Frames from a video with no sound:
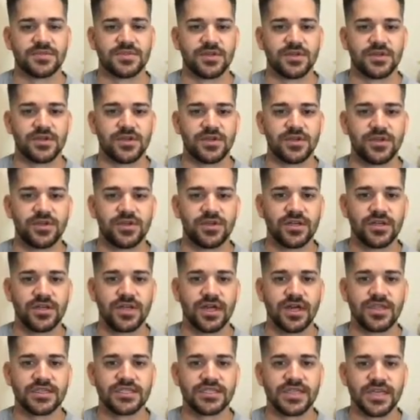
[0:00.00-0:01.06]
So he couldn't
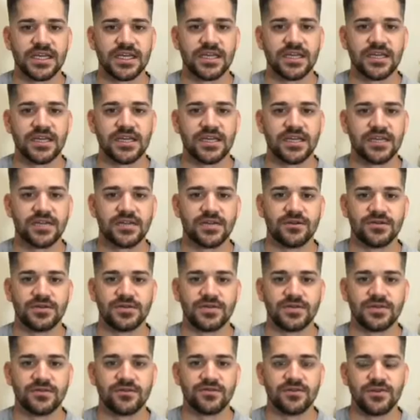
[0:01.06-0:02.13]
cut his hair, and there were
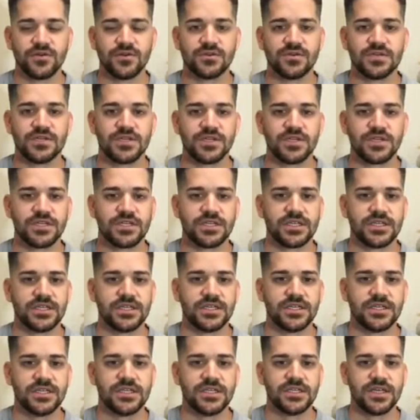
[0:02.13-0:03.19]
certain foods he couldn't
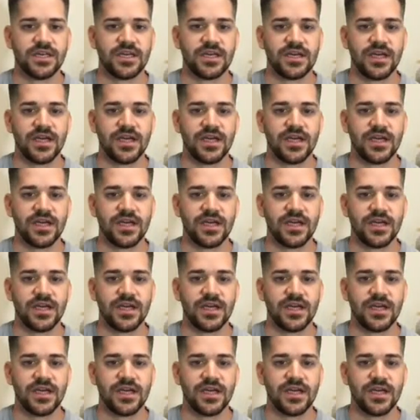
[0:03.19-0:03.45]
eat,